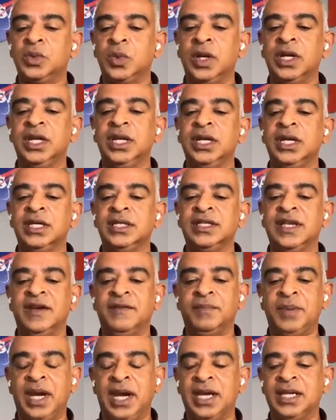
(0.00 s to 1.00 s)
20 years
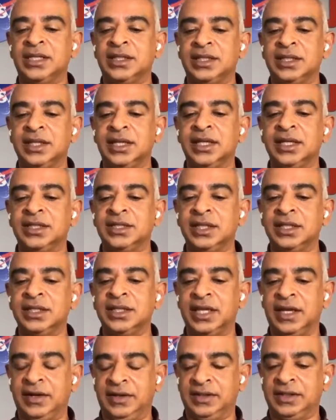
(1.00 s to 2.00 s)
have passed
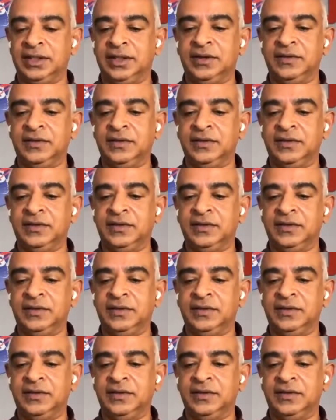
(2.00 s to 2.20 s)
since that